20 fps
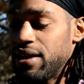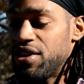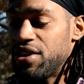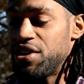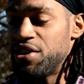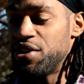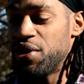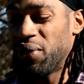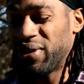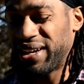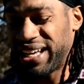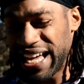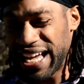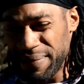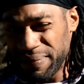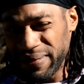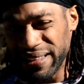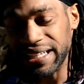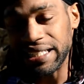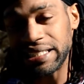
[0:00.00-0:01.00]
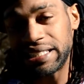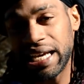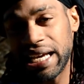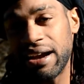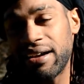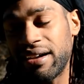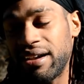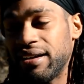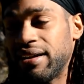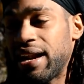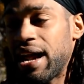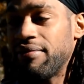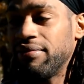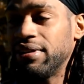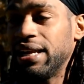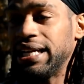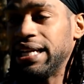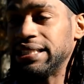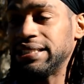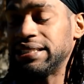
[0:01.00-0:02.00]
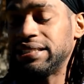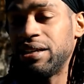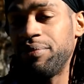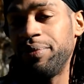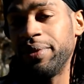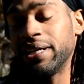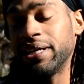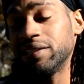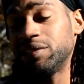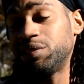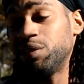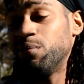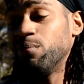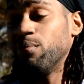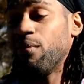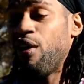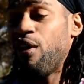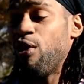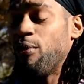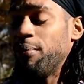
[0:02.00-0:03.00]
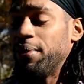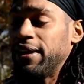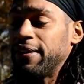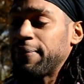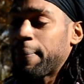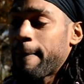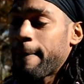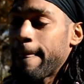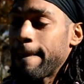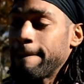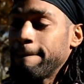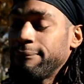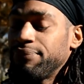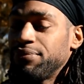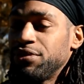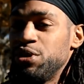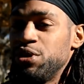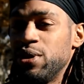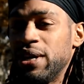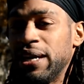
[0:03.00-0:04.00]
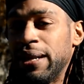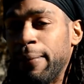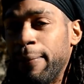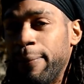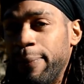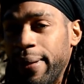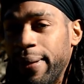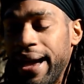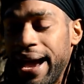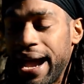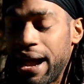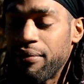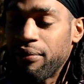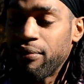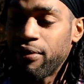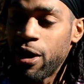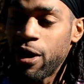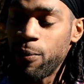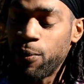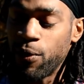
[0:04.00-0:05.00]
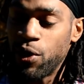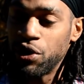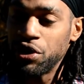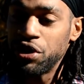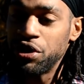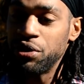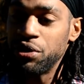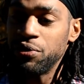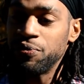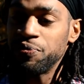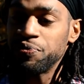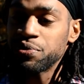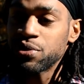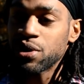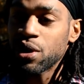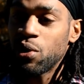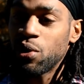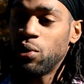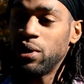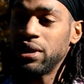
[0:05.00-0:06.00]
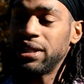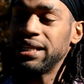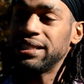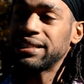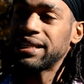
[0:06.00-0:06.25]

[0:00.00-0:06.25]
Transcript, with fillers: You know, keep the integrity of that relationship because the moment you get a bad rep on you, with these